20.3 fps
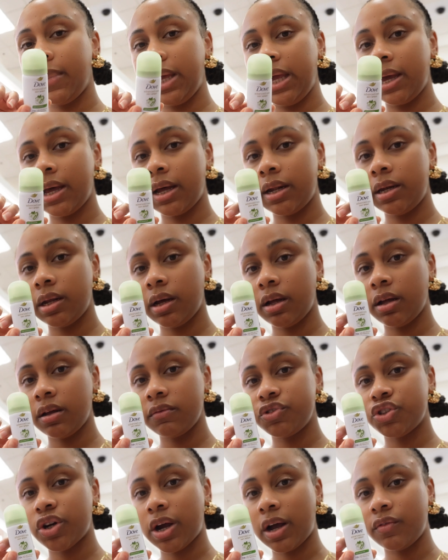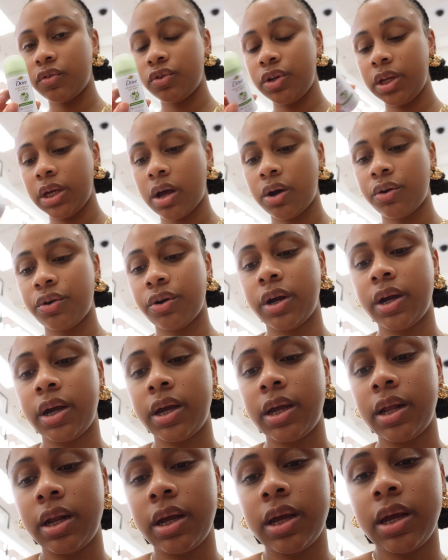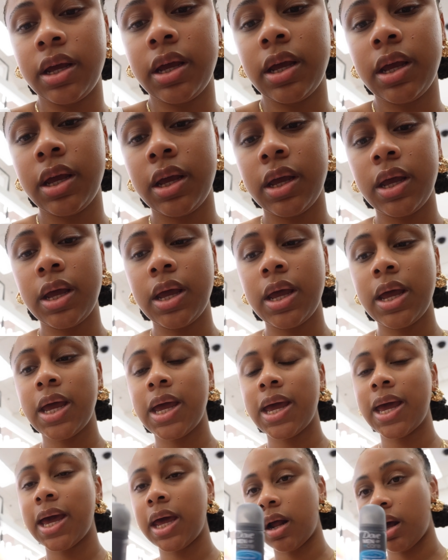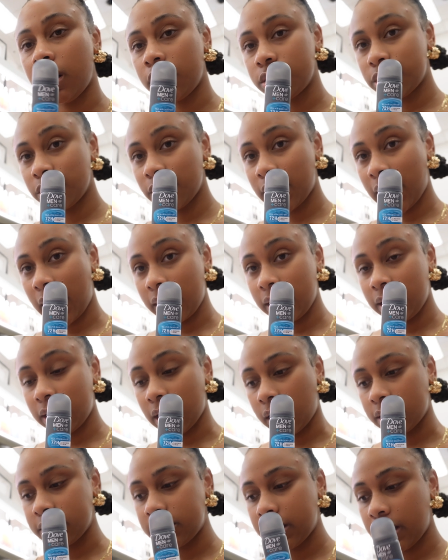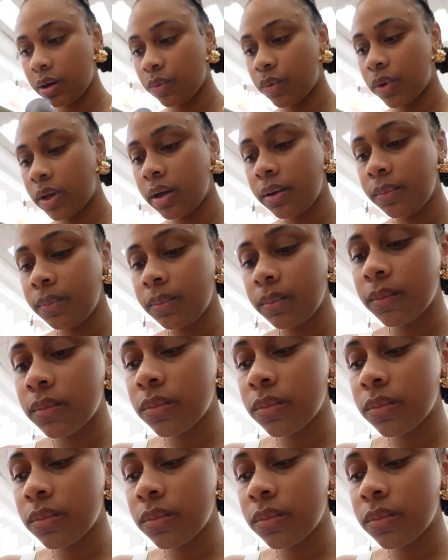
me a Dove Travel Deodorant. And I also got Dante one.